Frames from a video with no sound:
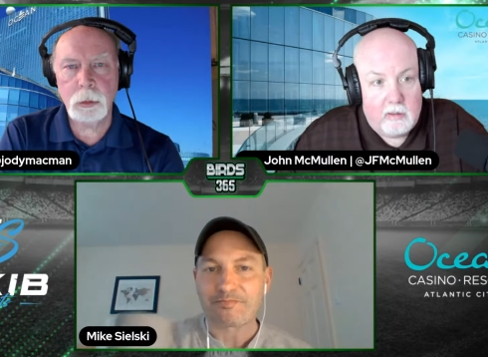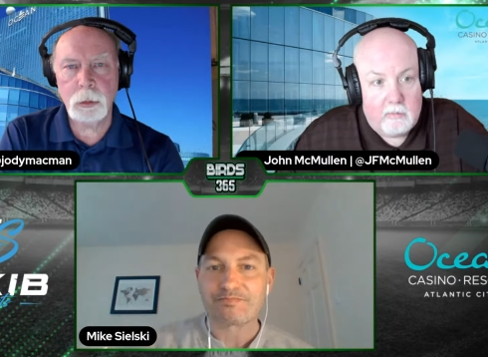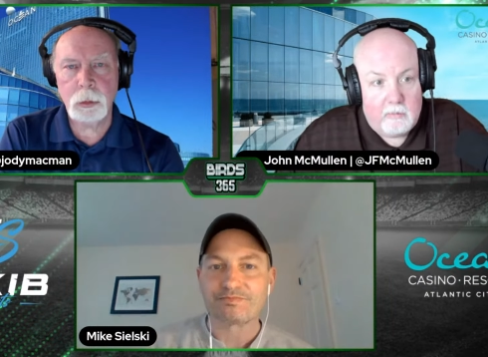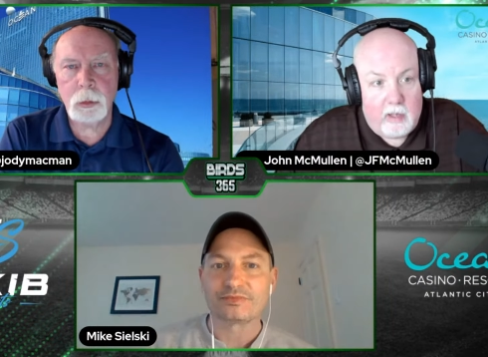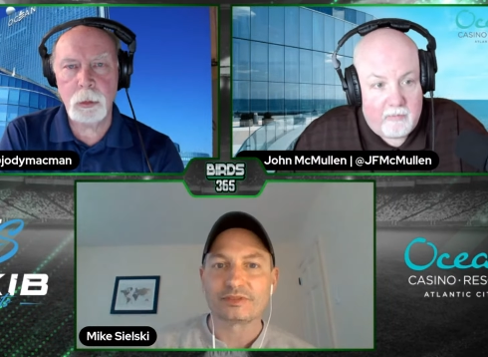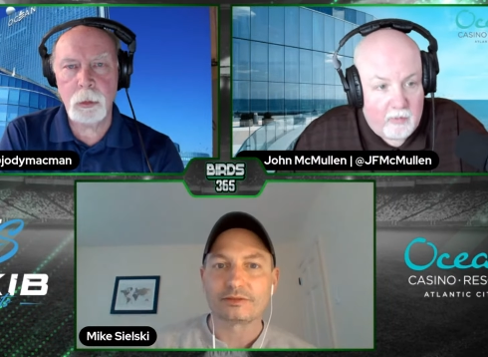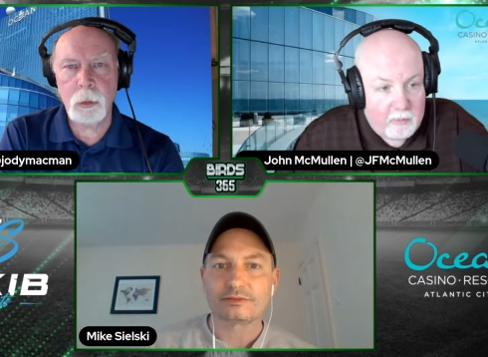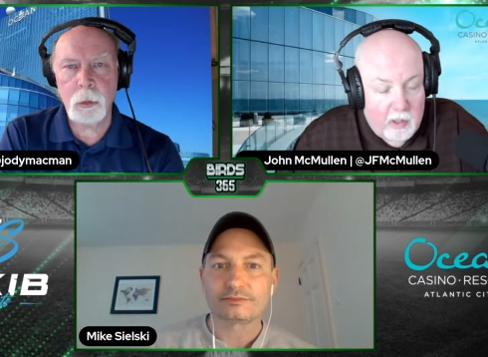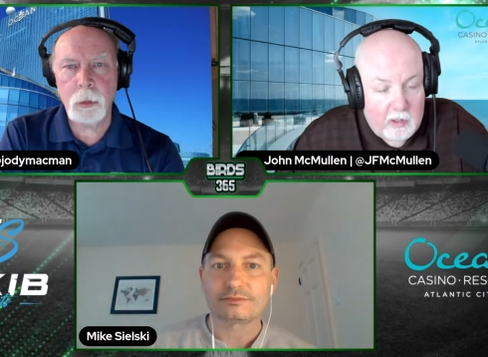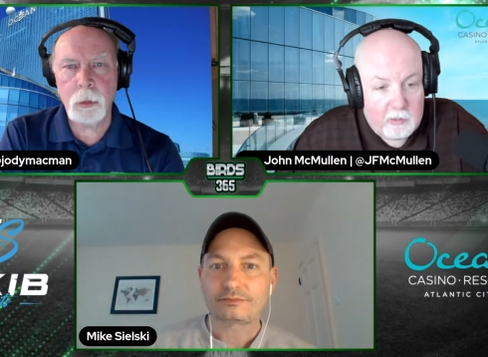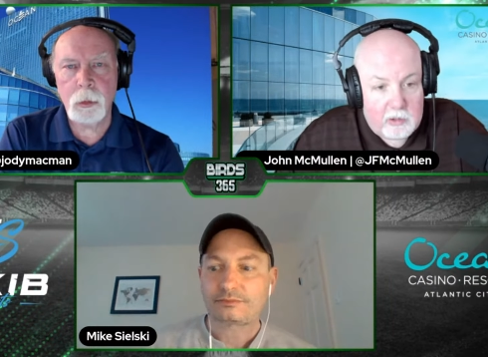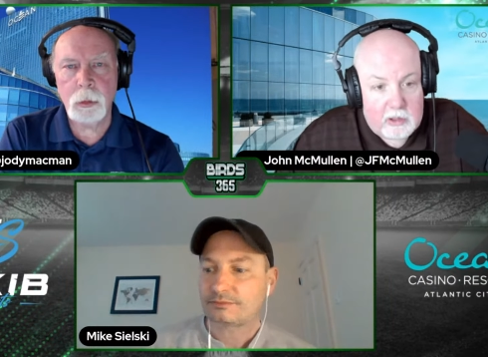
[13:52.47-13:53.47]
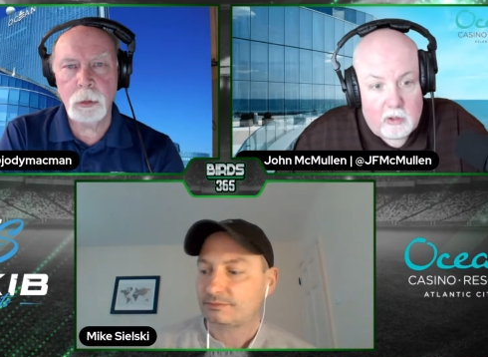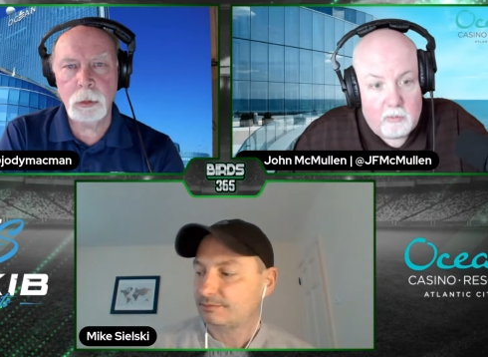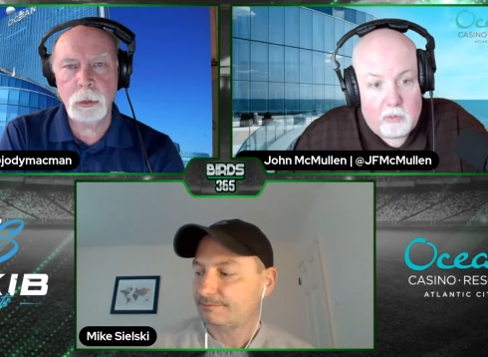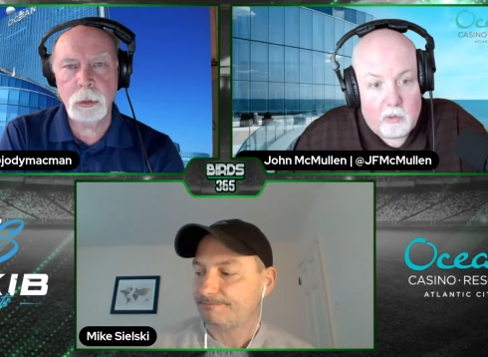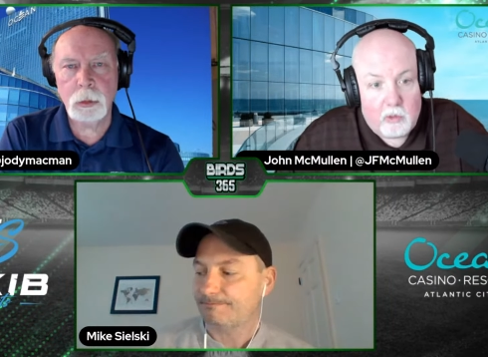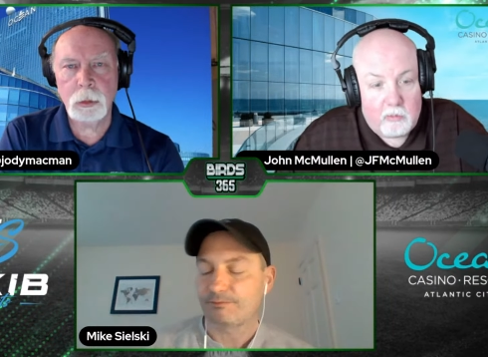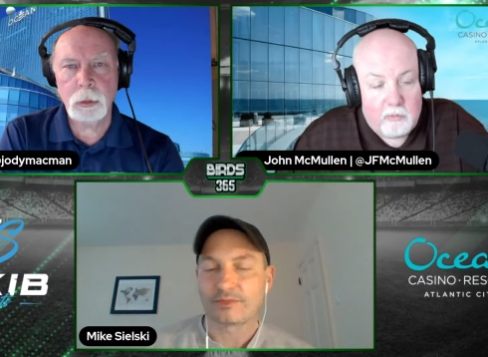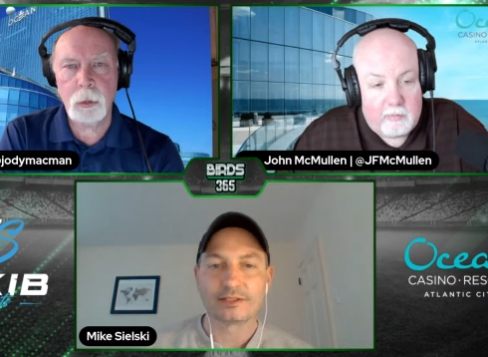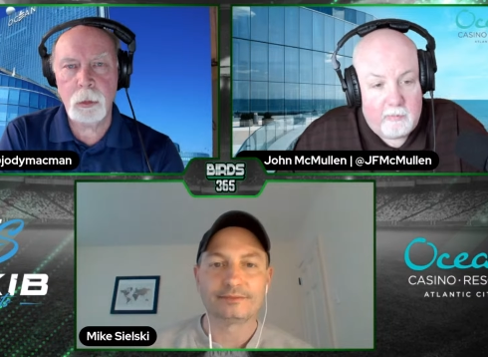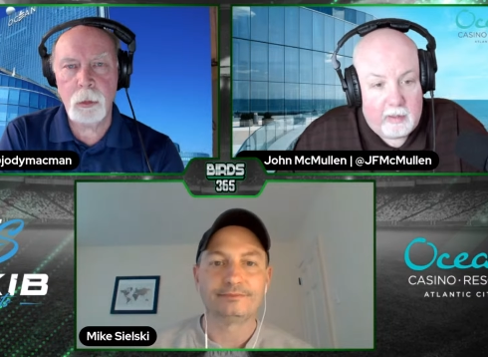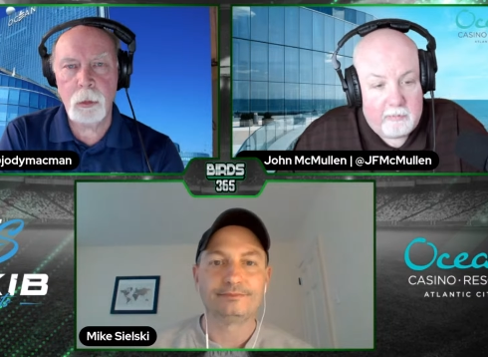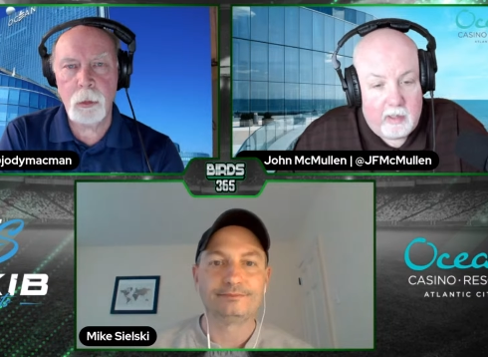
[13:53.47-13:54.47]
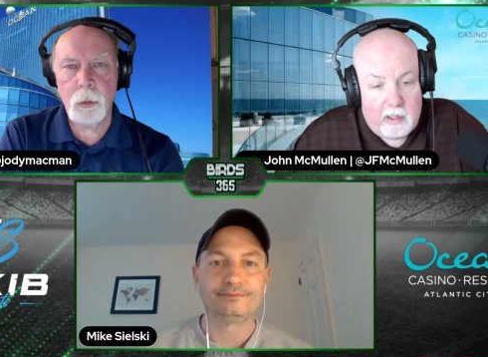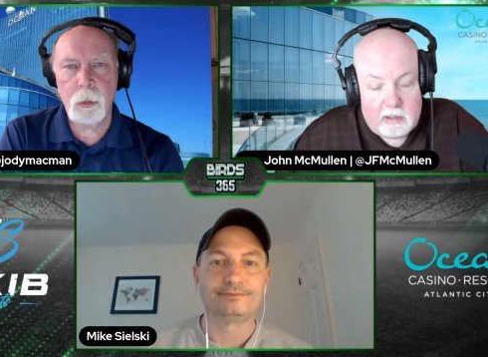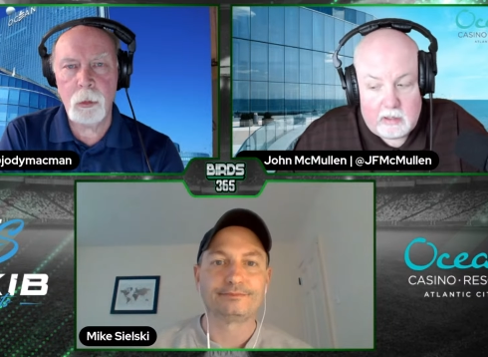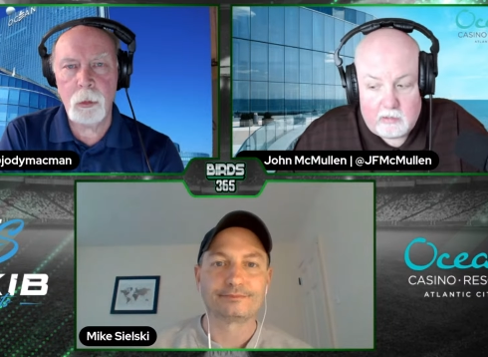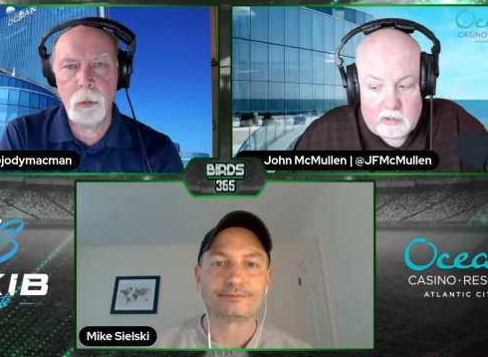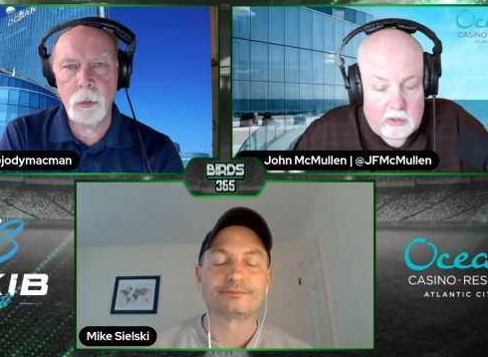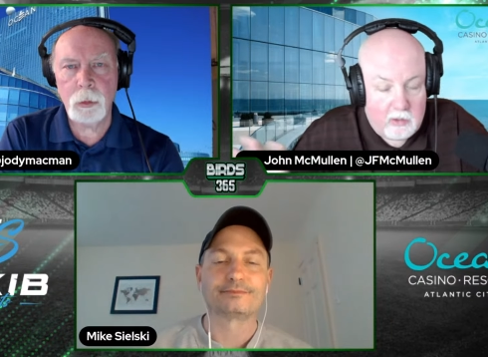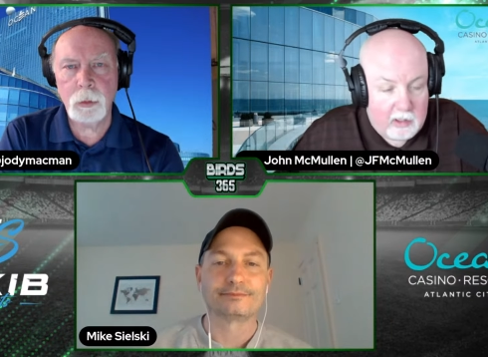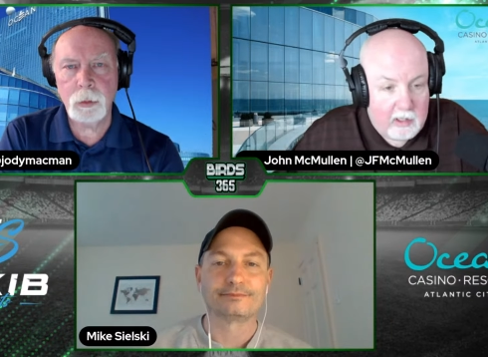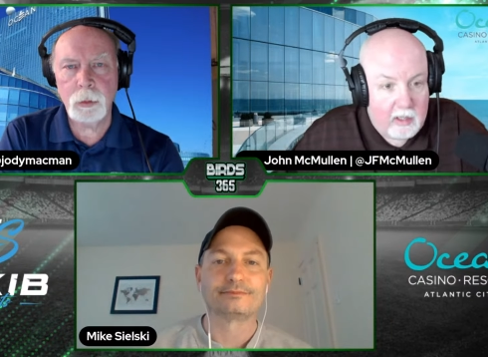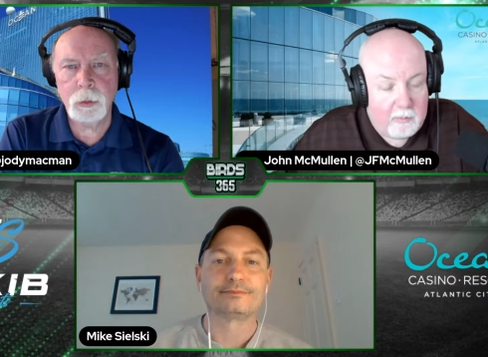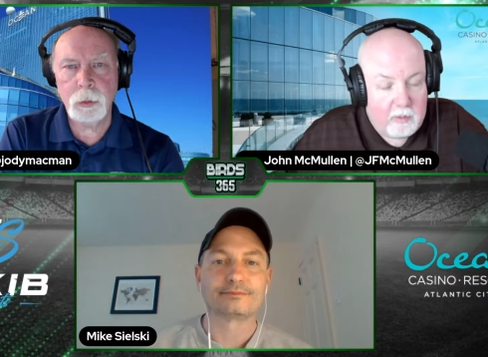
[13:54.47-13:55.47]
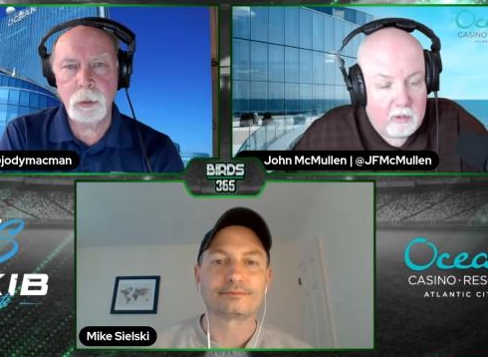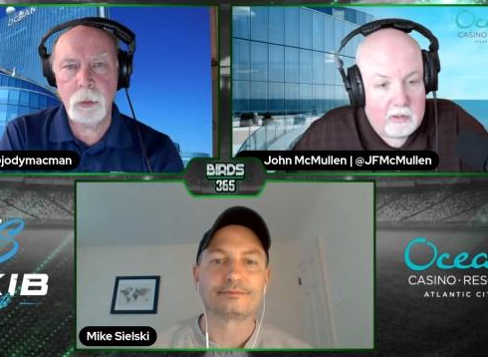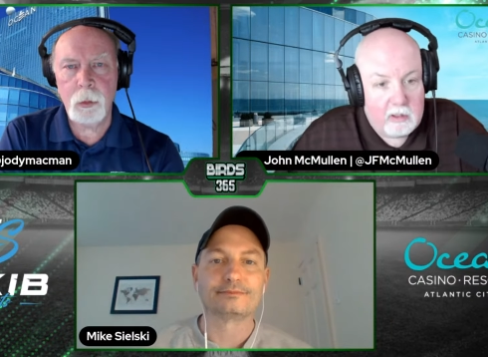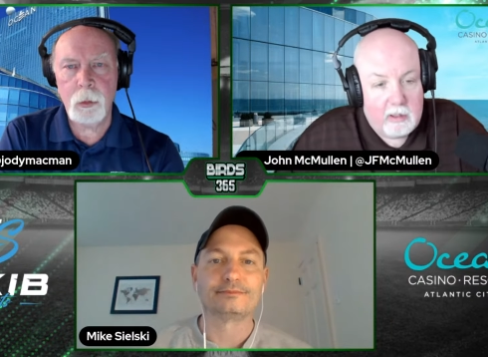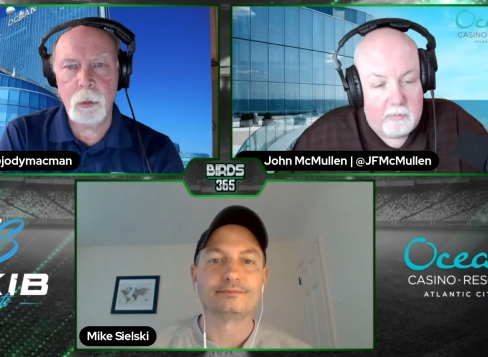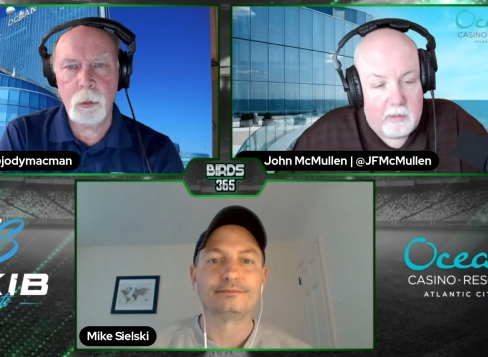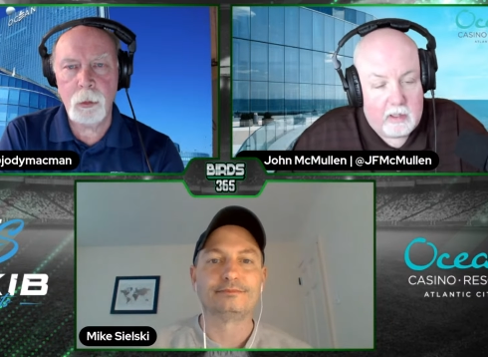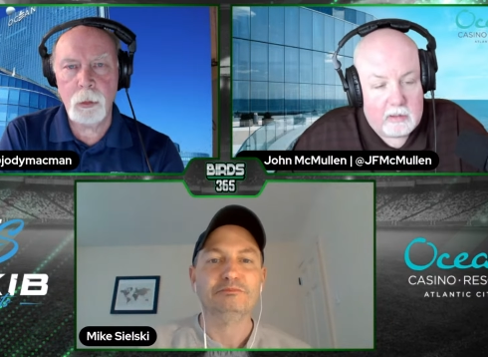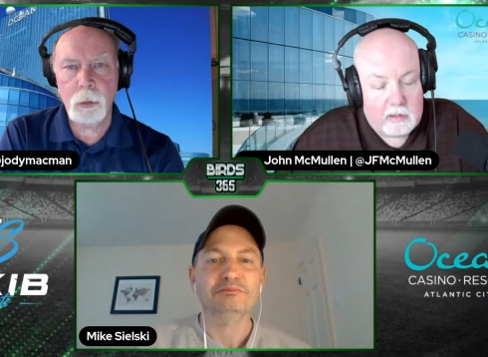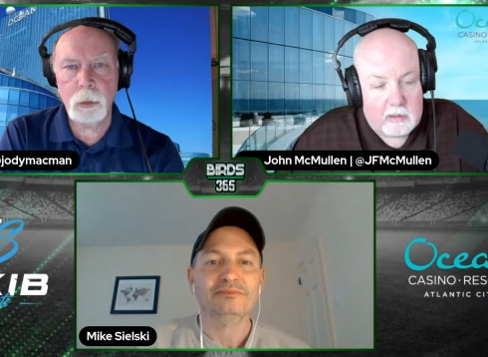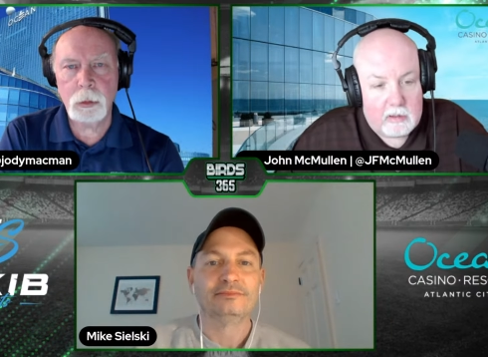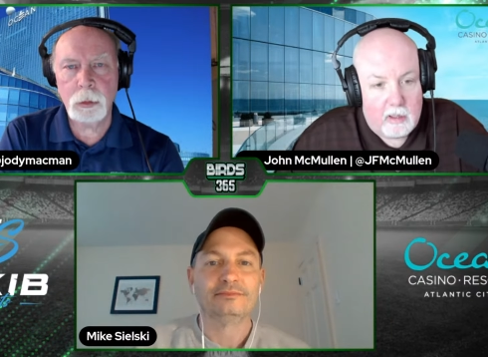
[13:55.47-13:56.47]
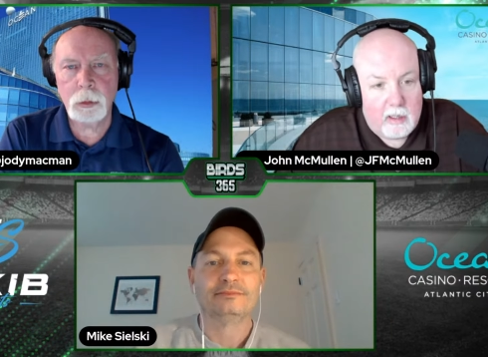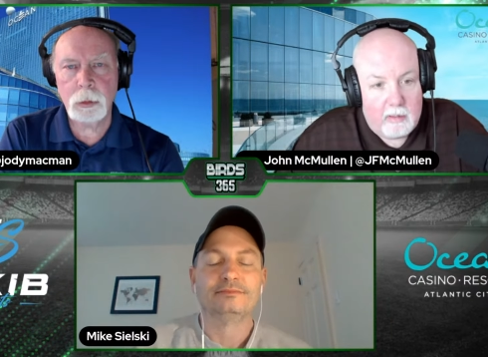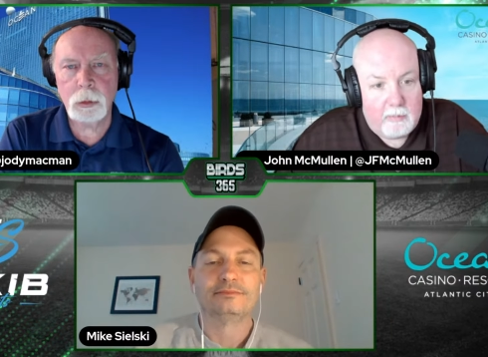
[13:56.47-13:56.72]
Speaker 1: Everybody was on board with Vic Fangio, so I kind of put the defense aside.